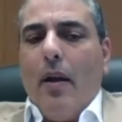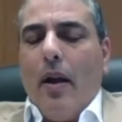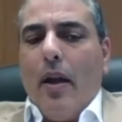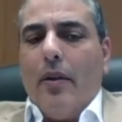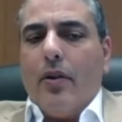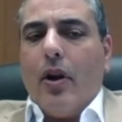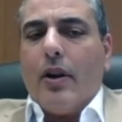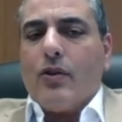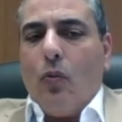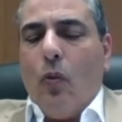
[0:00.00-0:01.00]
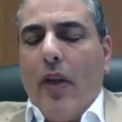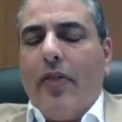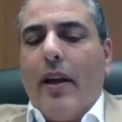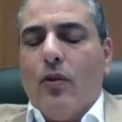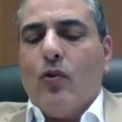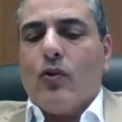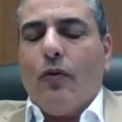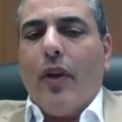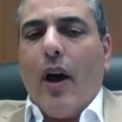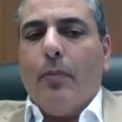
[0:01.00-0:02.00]
in regards with the use
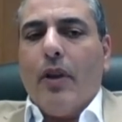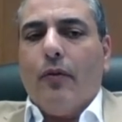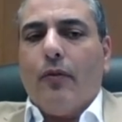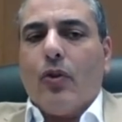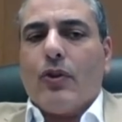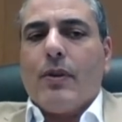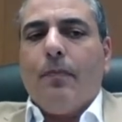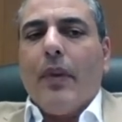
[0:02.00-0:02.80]
of the IP, of course.